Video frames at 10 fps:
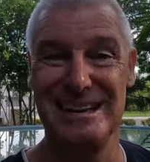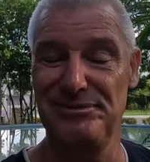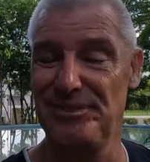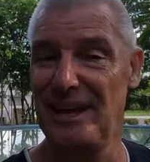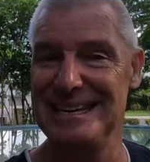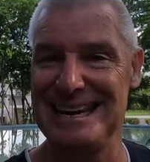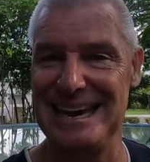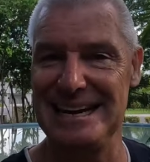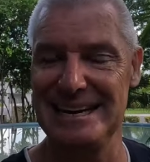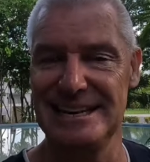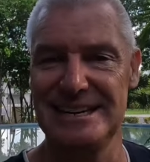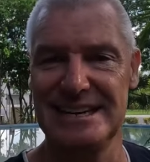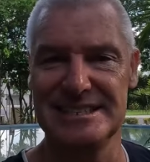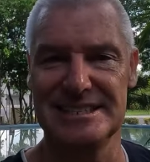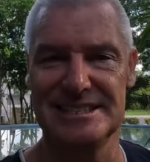if they can,
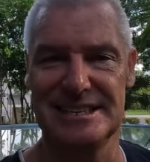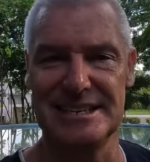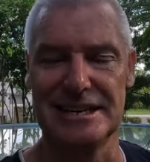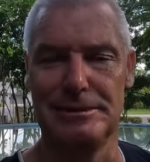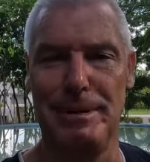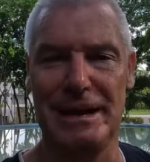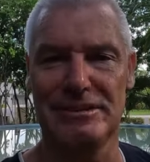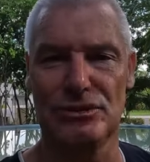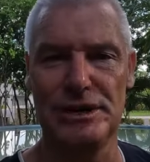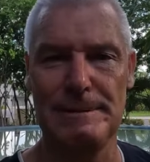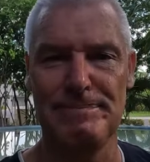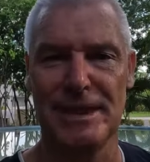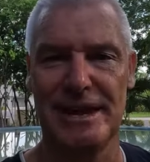against this England back three,